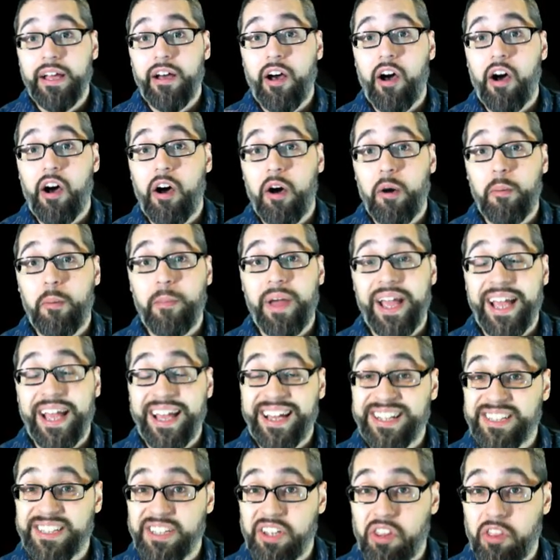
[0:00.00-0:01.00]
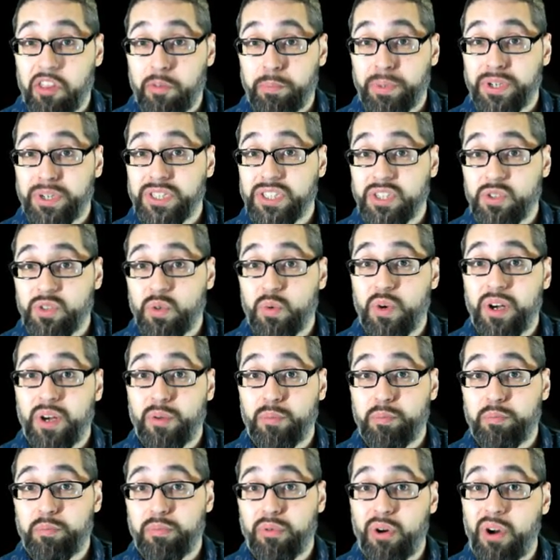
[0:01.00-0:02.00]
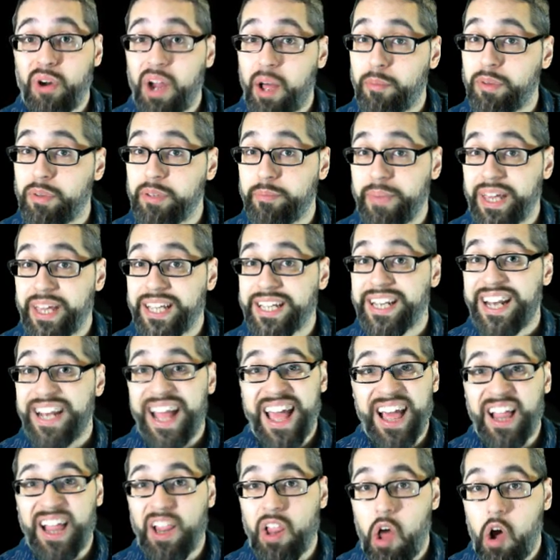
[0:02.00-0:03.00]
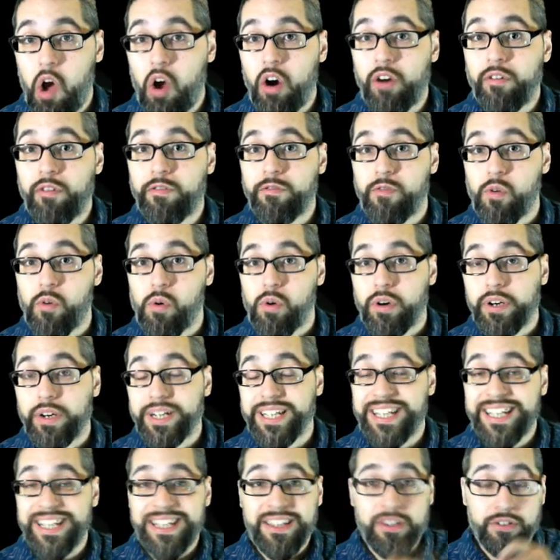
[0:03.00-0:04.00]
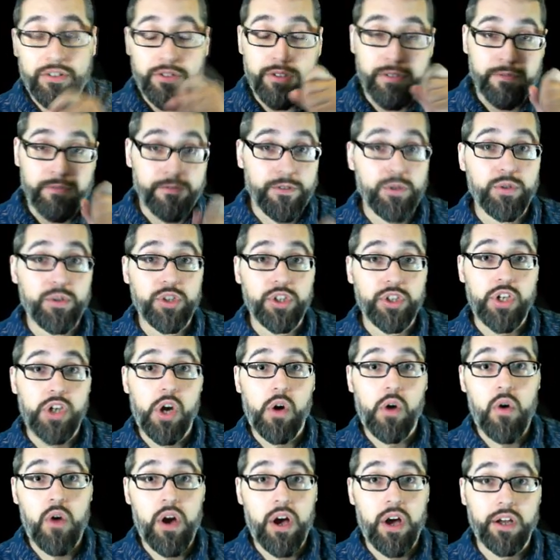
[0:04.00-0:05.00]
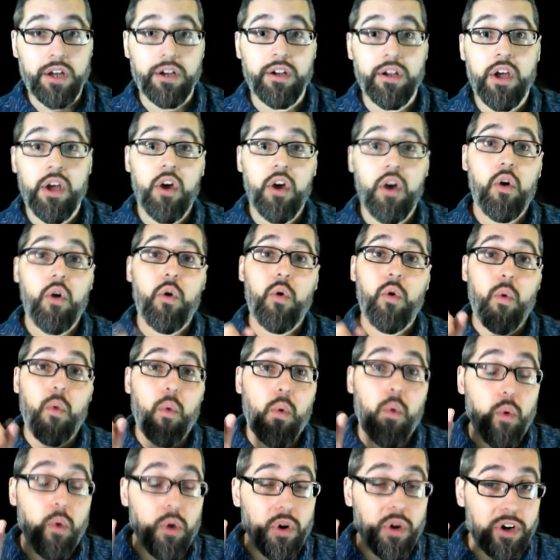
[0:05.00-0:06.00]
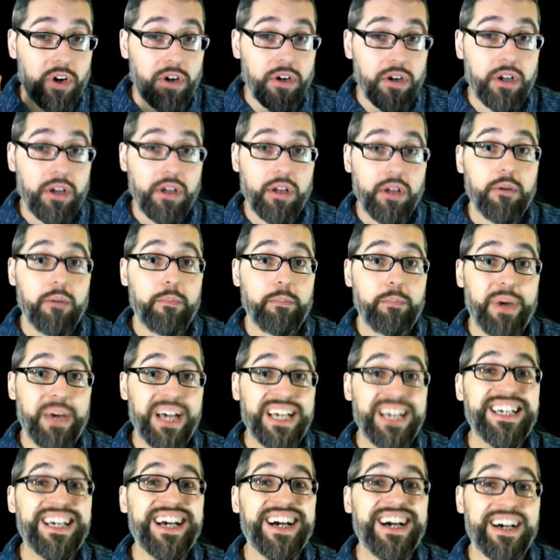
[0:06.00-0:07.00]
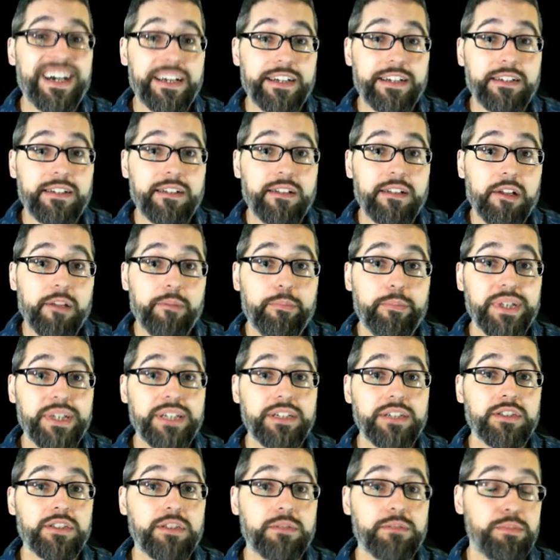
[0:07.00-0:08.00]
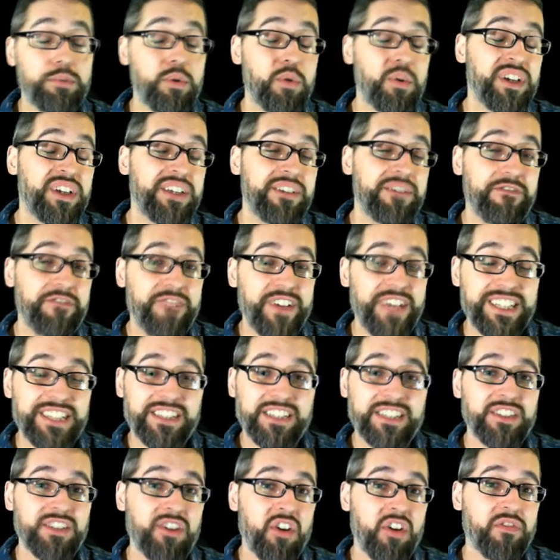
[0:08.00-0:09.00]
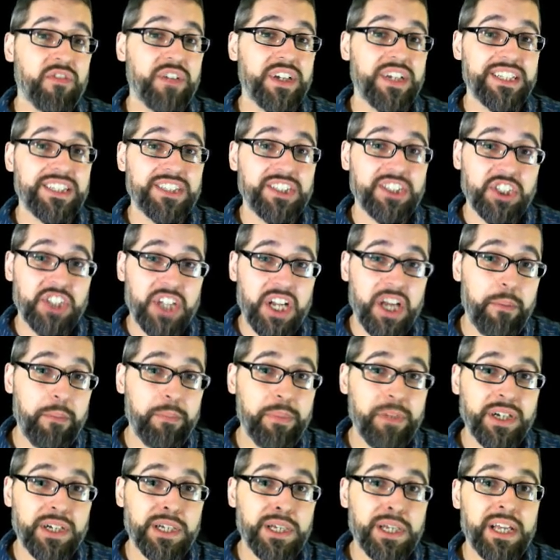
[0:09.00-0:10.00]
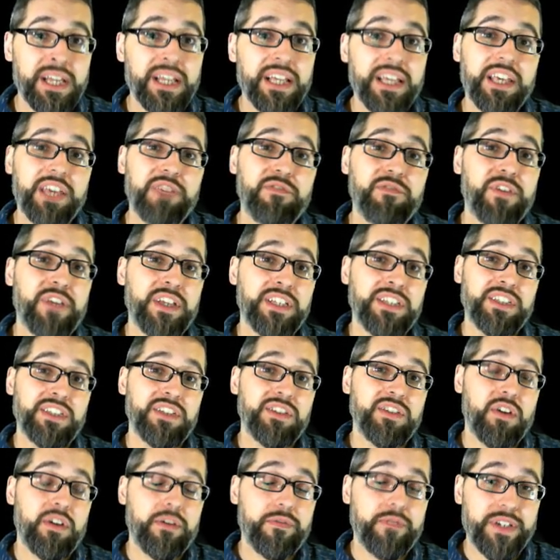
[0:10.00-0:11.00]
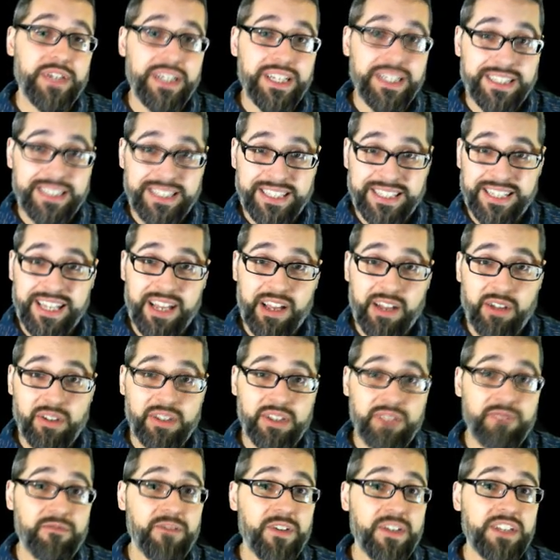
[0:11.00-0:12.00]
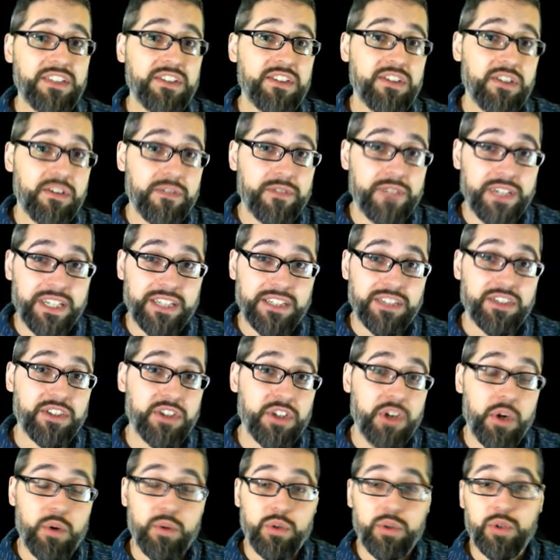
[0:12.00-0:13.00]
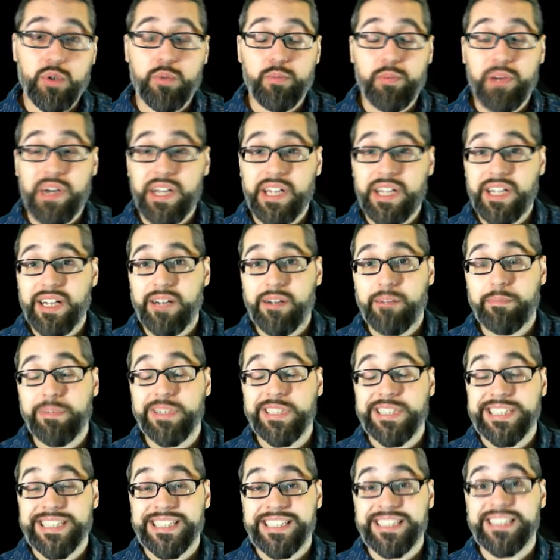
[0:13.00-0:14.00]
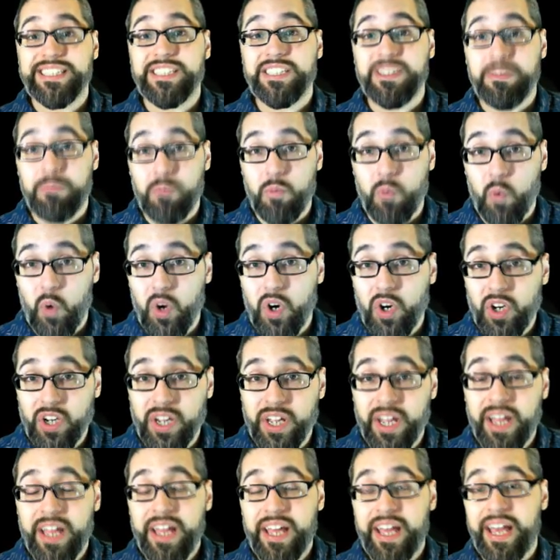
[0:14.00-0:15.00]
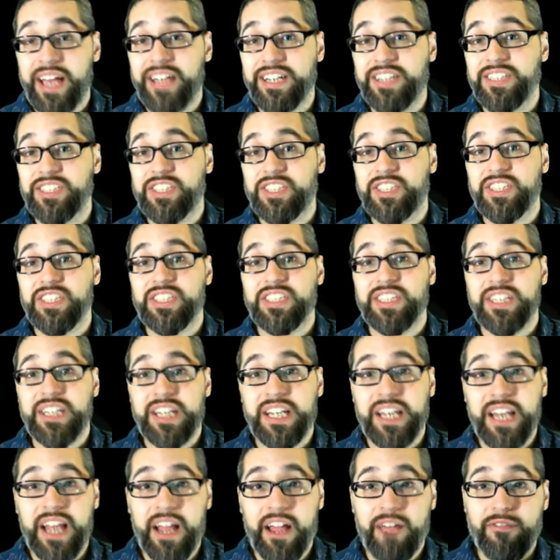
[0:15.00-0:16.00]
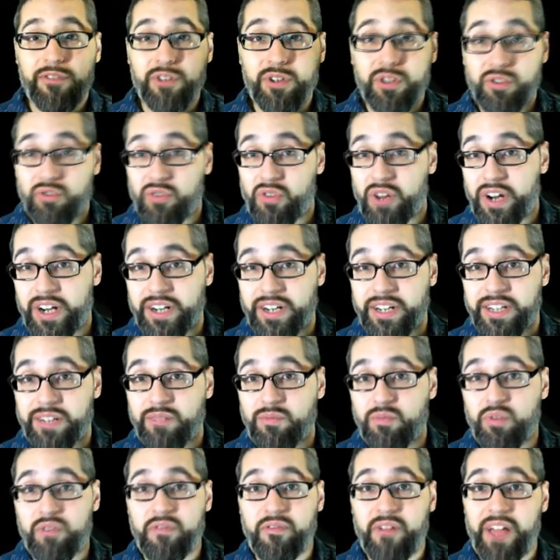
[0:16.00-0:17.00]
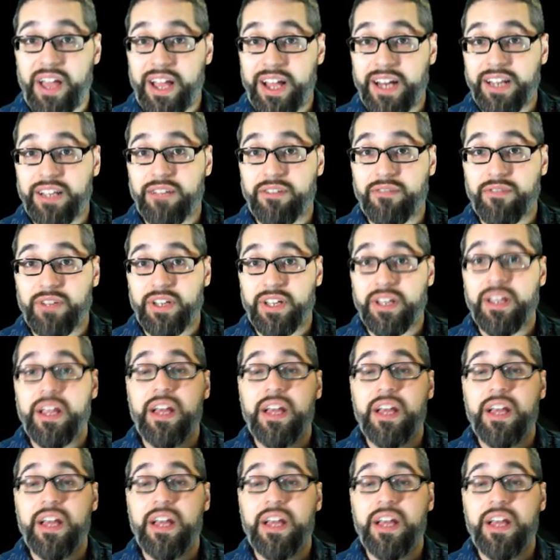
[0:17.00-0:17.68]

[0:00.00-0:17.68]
And the person who I would probably make an LR for, either the future Gohan or Pikkon. Because the boy faces off against Janemba, he faces off against Cell, he faces off against Goku. Pikkon puts in some work and is just never credited with any of it,